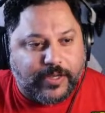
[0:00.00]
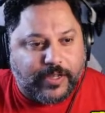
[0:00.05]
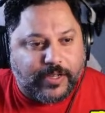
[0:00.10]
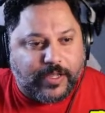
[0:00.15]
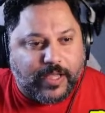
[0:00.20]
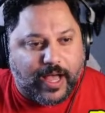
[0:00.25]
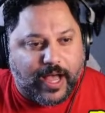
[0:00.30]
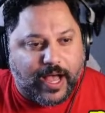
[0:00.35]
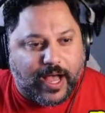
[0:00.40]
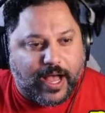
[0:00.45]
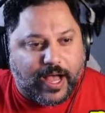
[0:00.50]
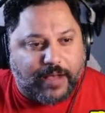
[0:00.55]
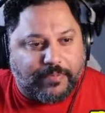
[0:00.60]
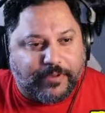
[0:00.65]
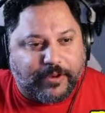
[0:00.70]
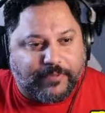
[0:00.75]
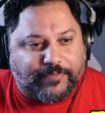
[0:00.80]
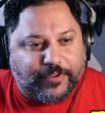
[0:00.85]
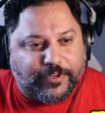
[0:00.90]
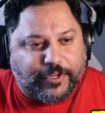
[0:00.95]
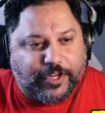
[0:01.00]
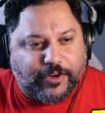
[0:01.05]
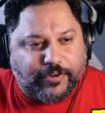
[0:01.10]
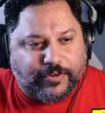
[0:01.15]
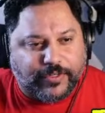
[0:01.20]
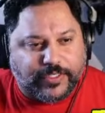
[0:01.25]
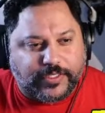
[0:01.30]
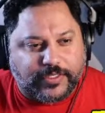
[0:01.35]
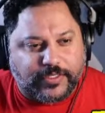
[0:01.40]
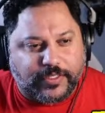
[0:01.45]
But if you
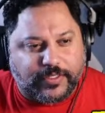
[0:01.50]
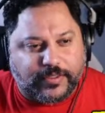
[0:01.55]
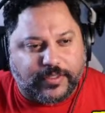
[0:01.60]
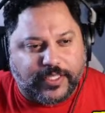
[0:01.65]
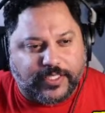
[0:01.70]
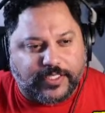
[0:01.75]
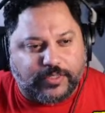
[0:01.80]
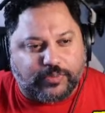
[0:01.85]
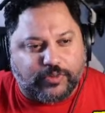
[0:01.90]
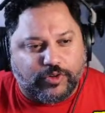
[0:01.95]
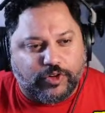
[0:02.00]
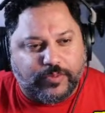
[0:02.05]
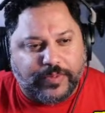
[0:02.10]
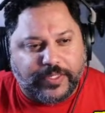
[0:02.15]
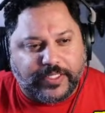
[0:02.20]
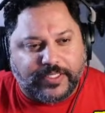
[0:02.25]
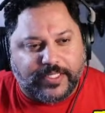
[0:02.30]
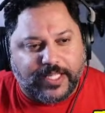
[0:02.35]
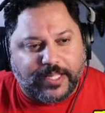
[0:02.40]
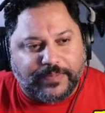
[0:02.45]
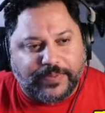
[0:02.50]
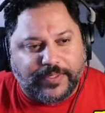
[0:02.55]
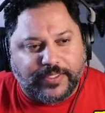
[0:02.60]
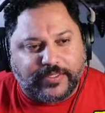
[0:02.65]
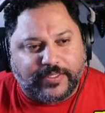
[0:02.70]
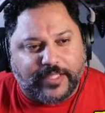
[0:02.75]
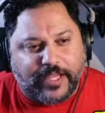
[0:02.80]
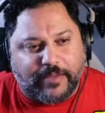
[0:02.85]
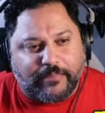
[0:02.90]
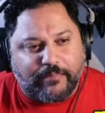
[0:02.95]
notice, this Ruby Slippers,
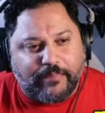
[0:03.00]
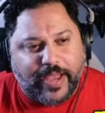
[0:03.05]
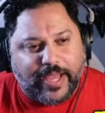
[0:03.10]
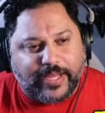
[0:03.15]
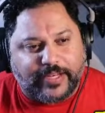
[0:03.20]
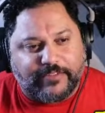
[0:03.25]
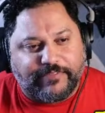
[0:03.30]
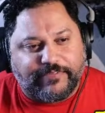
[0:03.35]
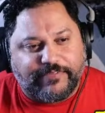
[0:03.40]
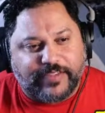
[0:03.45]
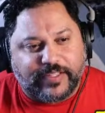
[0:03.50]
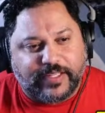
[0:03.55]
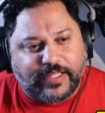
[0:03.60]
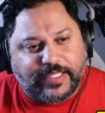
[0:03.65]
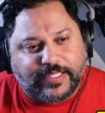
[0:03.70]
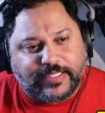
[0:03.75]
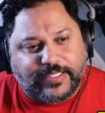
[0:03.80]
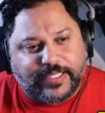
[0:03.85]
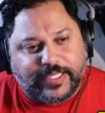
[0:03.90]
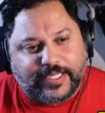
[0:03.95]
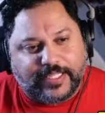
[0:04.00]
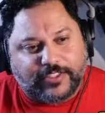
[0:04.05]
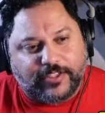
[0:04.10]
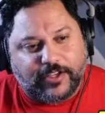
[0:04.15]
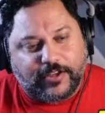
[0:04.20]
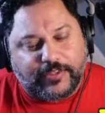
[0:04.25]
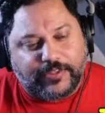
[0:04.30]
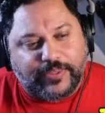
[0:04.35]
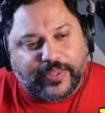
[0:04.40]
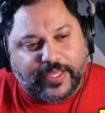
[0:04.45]
Amanda Finley digs
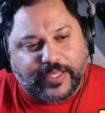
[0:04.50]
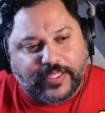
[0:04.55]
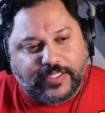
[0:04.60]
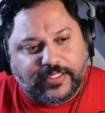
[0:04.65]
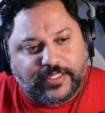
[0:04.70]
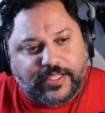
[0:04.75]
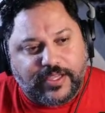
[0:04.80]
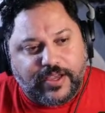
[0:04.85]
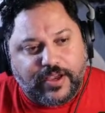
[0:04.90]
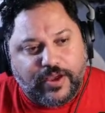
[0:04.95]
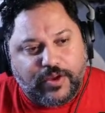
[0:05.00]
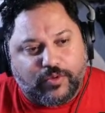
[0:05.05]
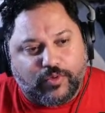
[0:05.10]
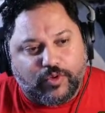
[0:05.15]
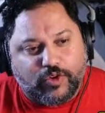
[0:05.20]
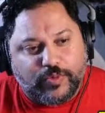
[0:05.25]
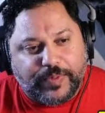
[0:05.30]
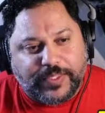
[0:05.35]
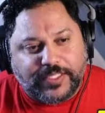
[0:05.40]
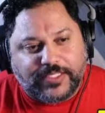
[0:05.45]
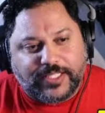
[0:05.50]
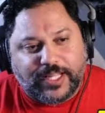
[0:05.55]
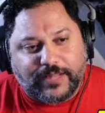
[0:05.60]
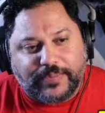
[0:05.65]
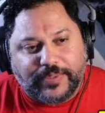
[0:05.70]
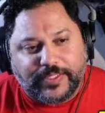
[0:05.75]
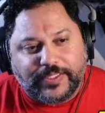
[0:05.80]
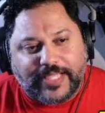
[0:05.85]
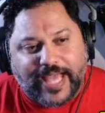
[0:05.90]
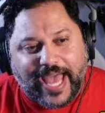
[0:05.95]
all things. Ruby
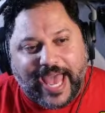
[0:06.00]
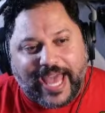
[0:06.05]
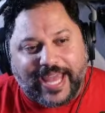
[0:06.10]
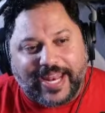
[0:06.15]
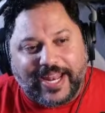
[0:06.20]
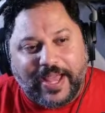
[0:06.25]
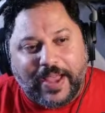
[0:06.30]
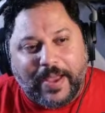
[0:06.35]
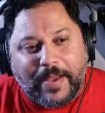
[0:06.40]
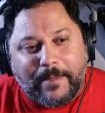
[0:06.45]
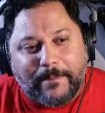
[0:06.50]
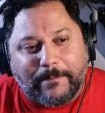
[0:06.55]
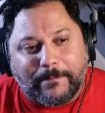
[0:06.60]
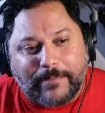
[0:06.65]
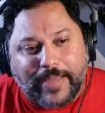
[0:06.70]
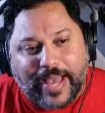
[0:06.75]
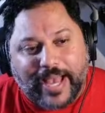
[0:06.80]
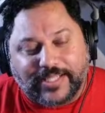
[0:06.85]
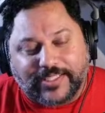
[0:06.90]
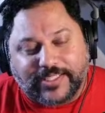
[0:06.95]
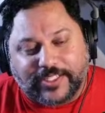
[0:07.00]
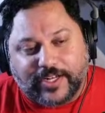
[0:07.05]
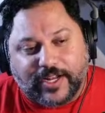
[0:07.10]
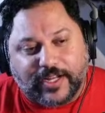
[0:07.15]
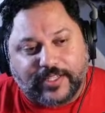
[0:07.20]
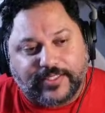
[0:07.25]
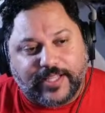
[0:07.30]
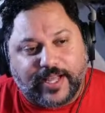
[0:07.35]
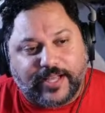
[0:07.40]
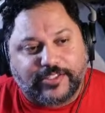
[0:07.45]
Slippers at
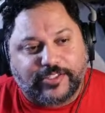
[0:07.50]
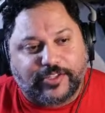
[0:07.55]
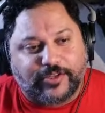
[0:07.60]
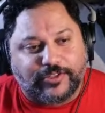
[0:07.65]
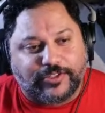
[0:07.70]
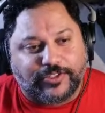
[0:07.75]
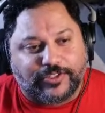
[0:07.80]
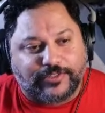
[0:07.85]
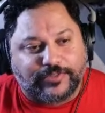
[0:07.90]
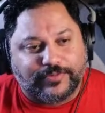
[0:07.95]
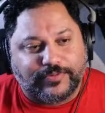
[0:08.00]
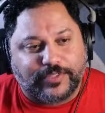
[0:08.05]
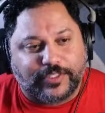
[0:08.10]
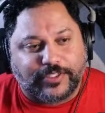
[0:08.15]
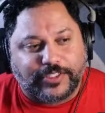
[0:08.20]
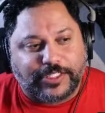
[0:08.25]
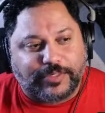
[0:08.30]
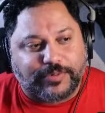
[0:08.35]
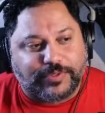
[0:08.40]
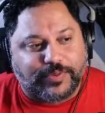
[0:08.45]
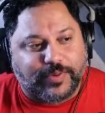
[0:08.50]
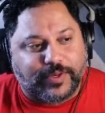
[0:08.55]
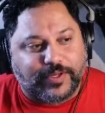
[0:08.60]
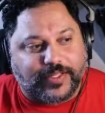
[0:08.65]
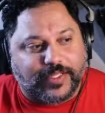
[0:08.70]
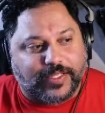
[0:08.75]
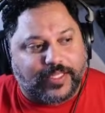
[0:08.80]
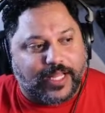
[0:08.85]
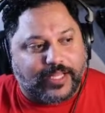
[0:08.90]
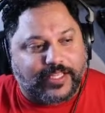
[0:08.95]
Mastodon.social. So she was one of
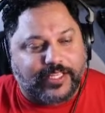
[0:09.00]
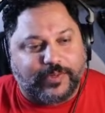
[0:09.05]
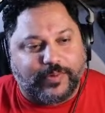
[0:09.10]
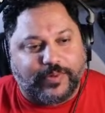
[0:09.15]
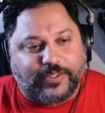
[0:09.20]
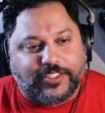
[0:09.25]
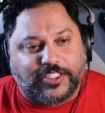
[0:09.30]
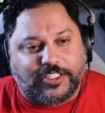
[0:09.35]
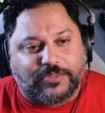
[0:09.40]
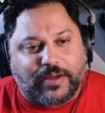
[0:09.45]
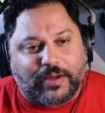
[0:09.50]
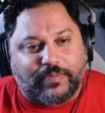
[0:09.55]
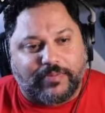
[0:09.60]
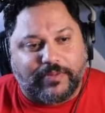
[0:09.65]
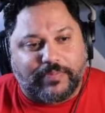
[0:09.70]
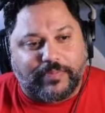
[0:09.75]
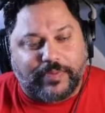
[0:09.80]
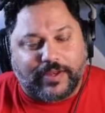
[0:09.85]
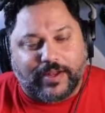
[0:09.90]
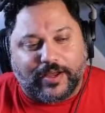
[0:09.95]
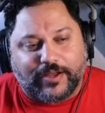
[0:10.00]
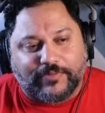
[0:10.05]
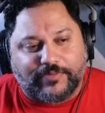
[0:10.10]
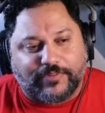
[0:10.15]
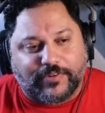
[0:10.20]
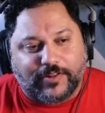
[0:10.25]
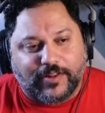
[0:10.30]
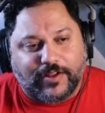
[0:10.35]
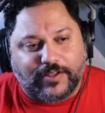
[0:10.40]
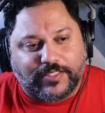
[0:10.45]
the lucky ones. She's probably been on for
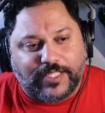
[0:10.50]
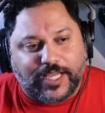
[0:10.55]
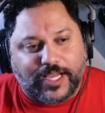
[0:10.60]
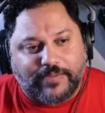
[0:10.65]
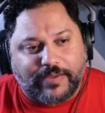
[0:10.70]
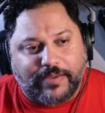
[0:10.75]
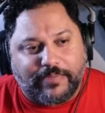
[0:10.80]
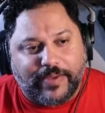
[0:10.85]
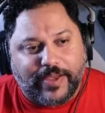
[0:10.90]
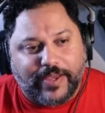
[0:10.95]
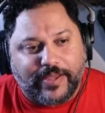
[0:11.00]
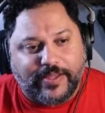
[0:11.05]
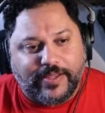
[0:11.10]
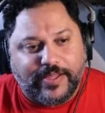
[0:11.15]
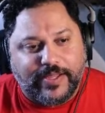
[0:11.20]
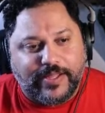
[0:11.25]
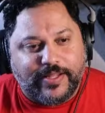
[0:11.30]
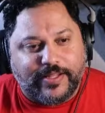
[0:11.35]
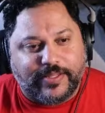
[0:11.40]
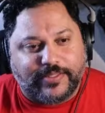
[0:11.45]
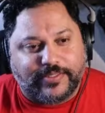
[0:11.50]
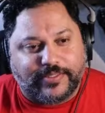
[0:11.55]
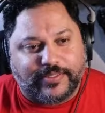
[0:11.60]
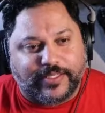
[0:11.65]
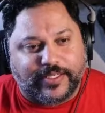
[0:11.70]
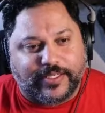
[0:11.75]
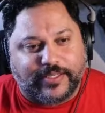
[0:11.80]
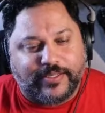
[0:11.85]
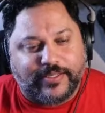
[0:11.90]
a long time, I bet. Let's see.